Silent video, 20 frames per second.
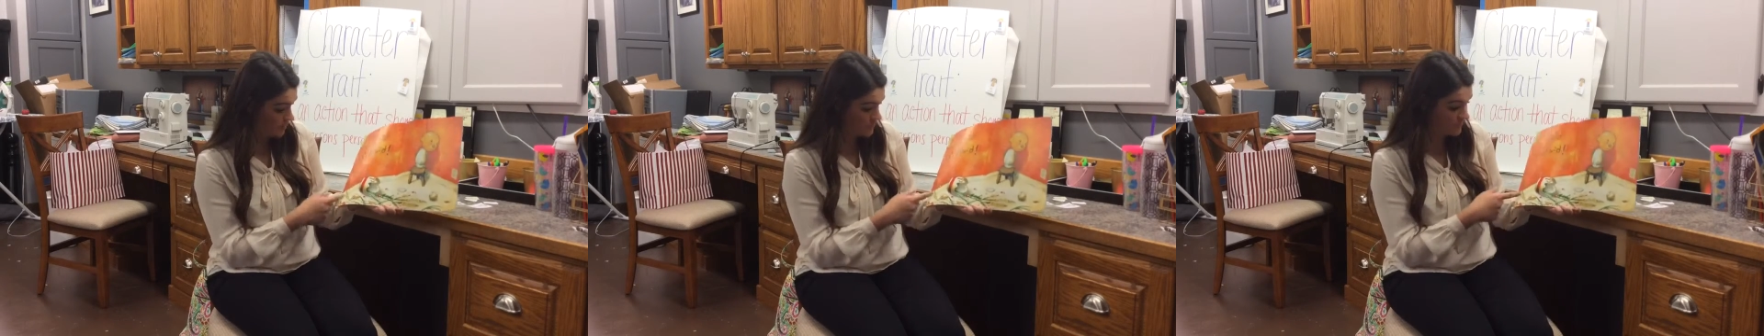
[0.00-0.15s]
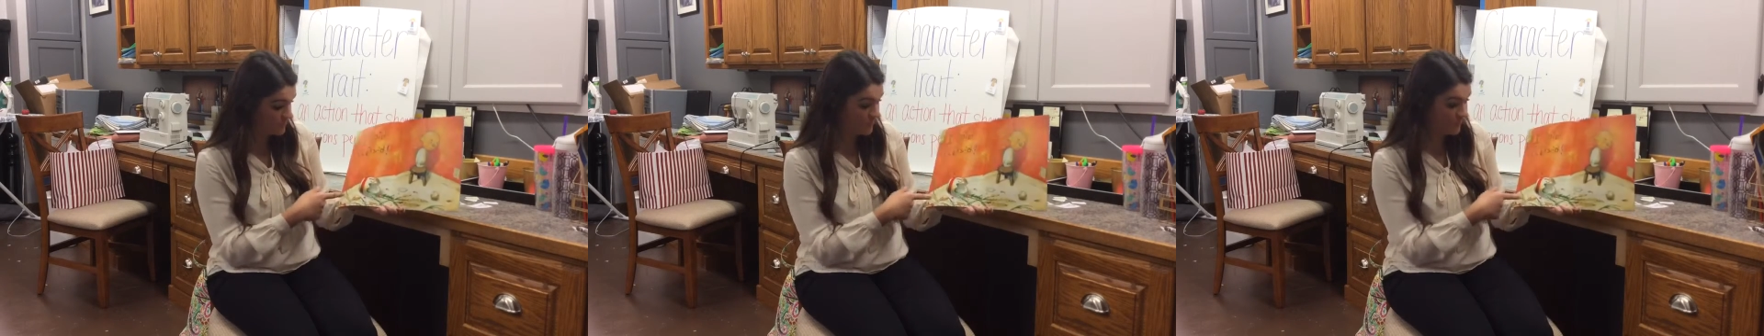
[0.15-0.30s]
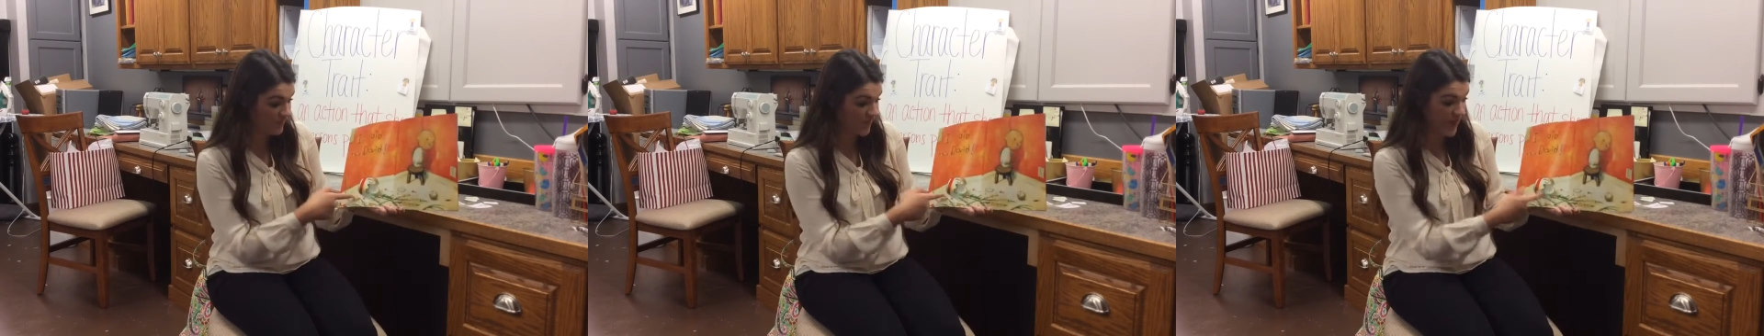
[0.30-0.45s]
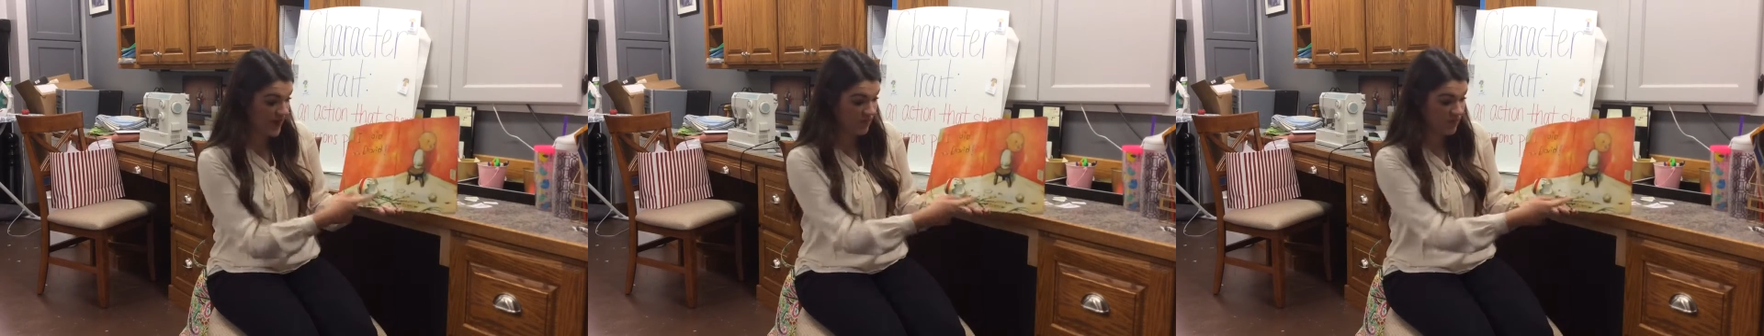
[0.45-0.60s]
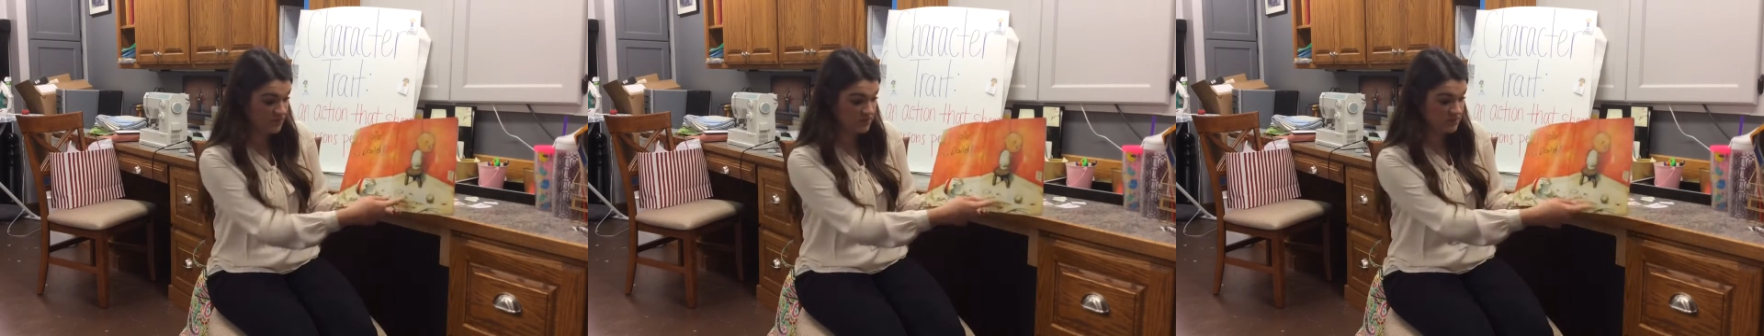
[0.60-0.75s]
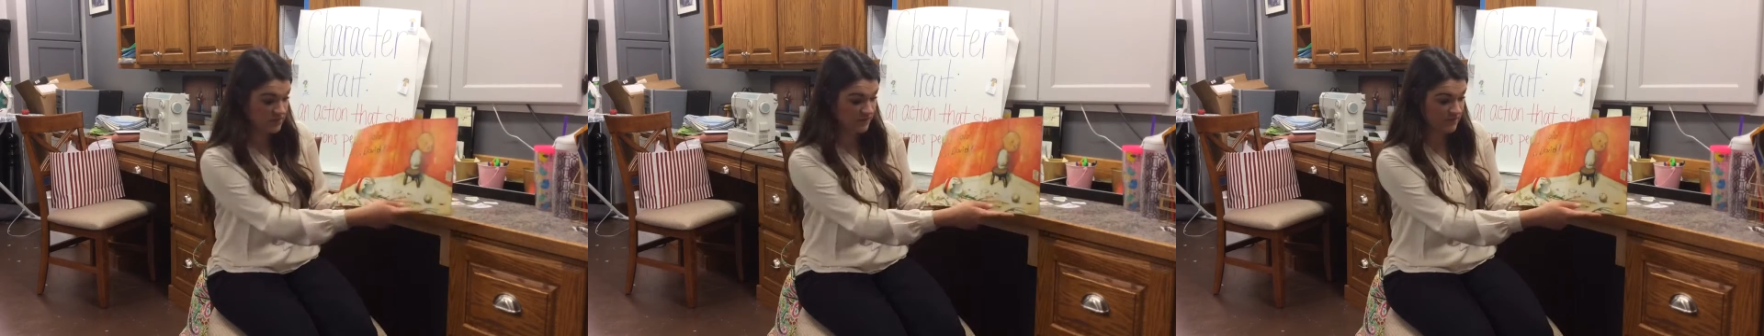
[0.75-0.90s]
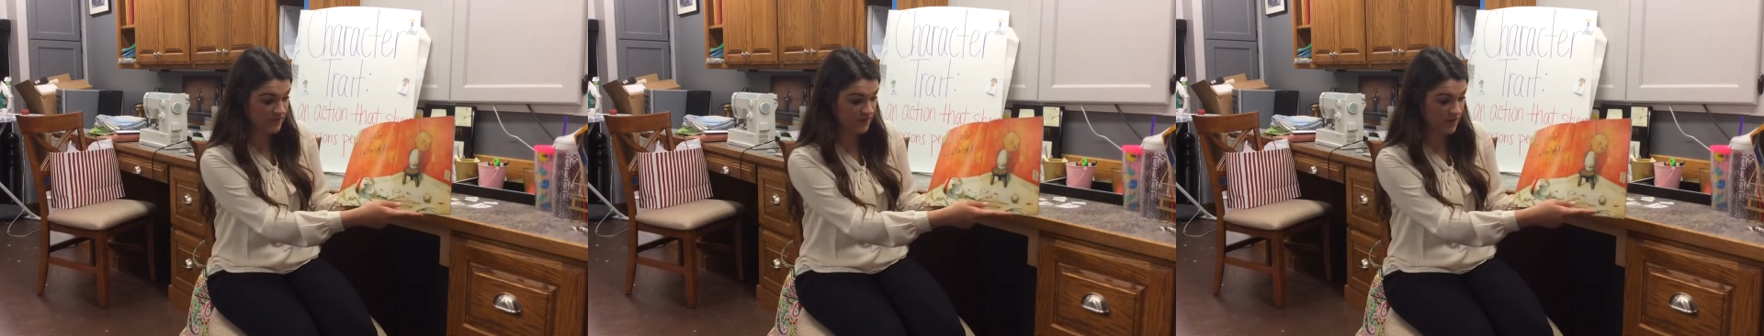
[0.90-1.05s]
There's flowers
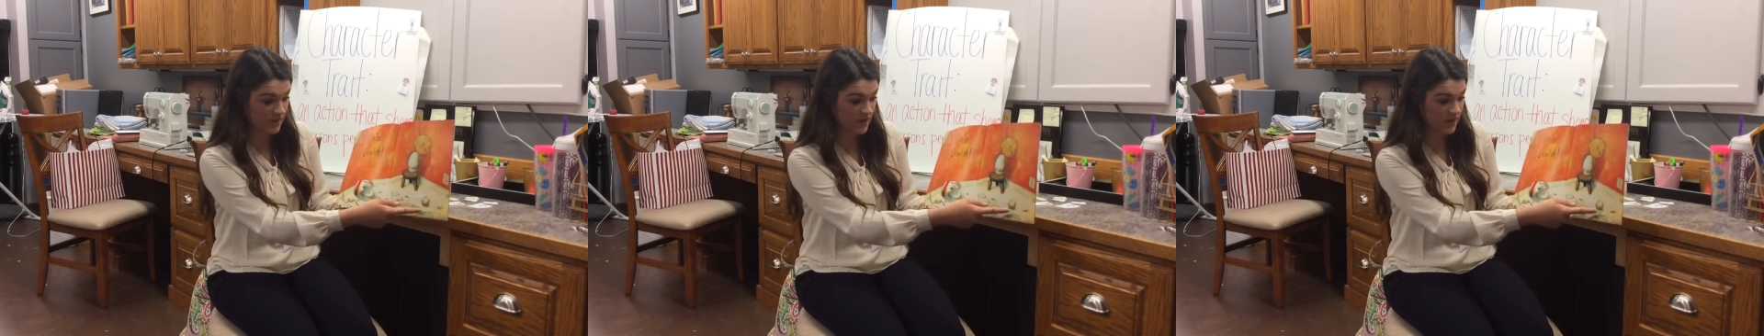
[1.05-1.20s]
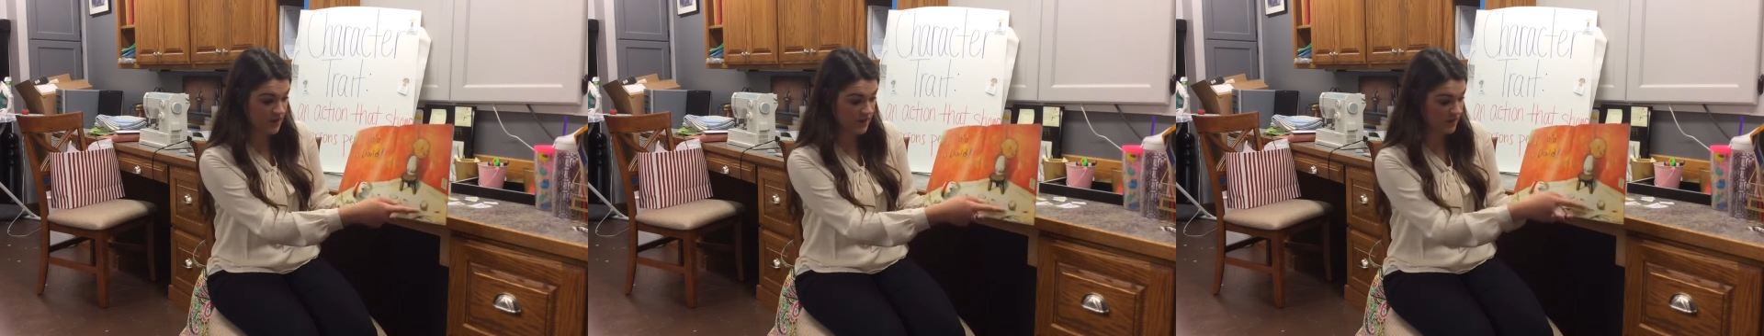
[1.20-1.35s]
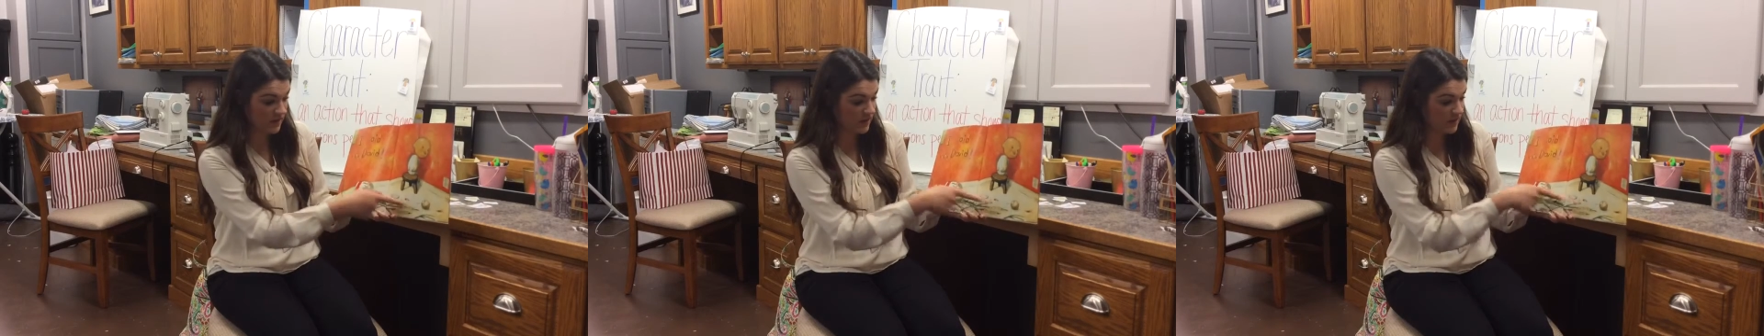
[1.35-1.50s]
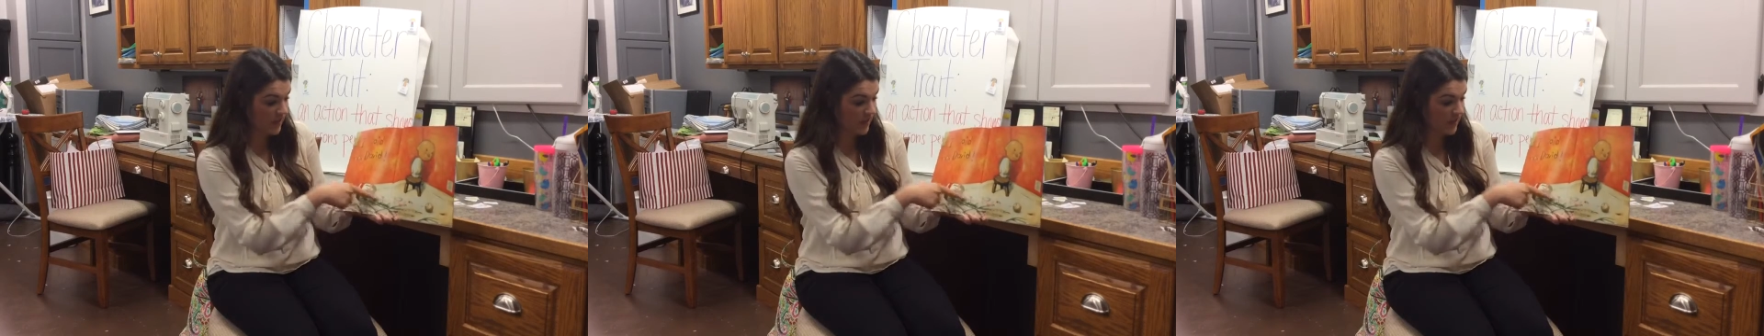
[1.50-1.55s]
everywhere and